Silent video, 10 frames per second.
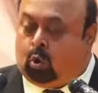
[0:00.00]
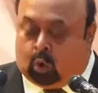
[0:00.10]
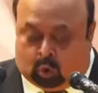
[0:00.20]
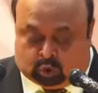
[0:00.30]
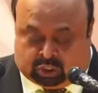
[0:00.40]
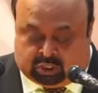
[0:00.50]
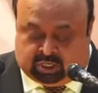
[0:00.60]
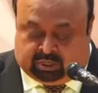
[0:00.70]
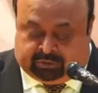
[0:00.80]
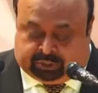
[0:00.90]

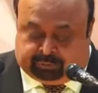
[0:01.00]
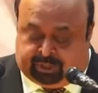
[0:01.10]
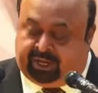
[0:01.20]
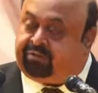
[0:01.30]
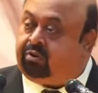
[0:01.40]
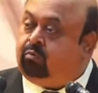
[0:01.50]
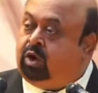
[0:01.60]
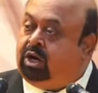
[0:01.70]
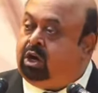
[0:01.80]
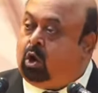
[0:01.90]
logos, which means
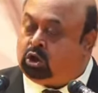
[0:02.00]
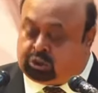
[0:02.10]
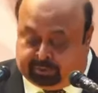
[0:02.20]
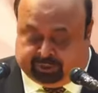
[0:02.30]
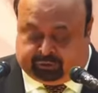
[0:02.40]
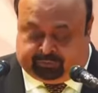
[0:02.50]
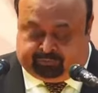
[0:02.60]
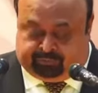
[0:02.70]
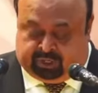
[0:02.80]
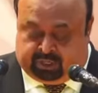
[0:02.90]
word or speech.
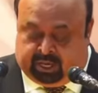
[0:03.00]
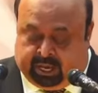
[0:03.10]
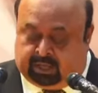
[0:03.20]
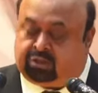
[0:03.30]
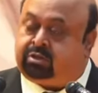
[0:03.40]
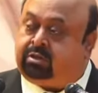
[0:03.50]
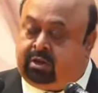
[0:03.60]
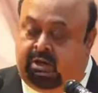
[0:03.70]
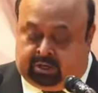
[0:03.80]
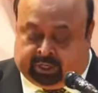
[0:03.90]

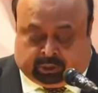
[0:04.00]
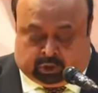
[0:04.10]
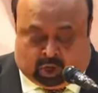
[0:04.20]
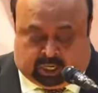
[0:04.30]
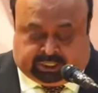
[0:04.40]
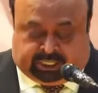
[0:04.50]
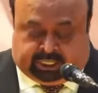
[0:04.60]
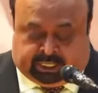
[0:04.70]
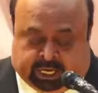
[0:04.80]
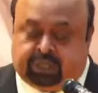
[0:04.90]
Hence, technology
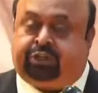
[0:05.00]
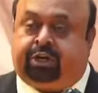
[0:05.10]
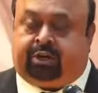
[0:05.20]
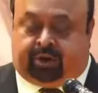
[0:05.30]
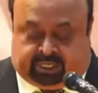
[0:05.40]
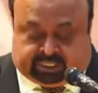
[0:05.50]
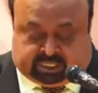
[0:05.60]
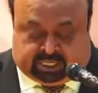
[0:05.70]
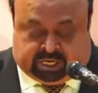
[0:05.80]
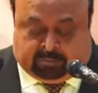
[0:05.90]
in ancient
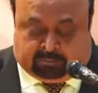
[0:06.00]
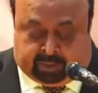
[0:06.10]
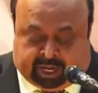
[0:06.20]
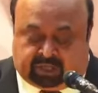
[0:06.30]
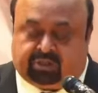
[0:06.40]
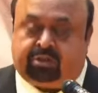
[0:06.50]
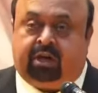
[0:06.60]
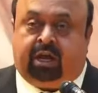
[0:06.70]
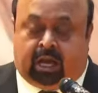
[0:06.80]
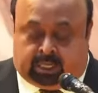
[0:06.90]
Greece meant
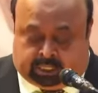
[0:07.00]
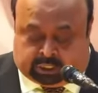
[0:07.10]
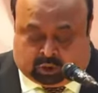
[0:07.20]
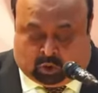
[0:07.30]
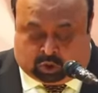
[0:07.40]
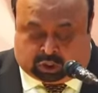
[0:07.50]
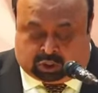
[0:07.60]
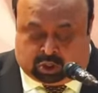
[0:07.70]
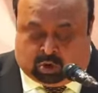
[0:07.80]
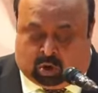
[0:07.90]
a
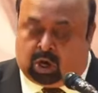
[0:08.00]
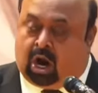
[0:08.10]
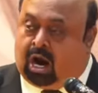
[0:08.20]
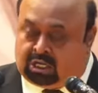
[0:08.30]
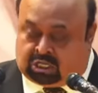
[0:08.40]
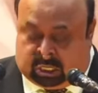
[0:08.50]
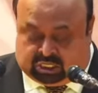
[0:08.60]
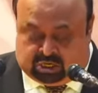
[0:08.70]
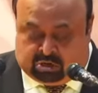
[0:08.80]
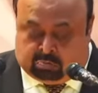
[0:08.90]
discourse on
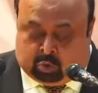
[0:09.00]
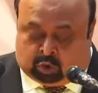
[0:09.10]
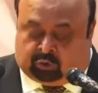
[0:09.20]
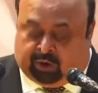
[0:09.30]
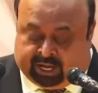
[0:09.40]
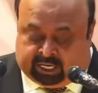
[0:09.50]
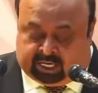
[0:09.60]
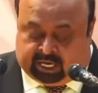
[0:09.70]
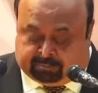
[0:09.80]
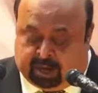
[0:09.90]
arts, both fine
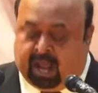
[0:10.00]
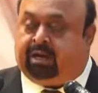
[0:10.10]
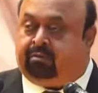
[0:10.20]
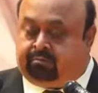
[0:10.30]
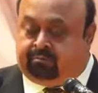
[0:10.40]
and applied.